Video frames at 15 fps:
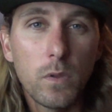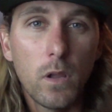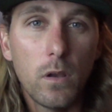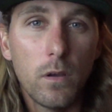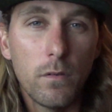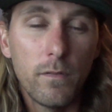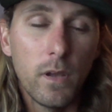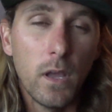
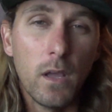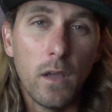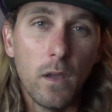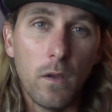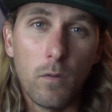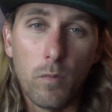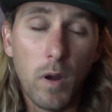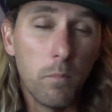love,
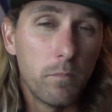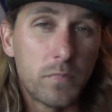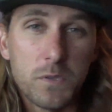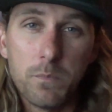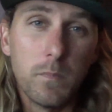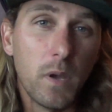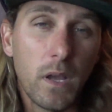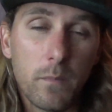
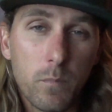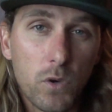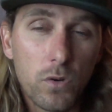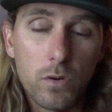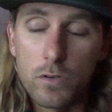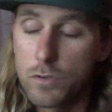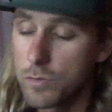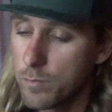rep my
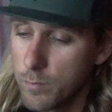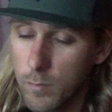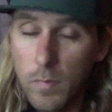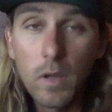merch,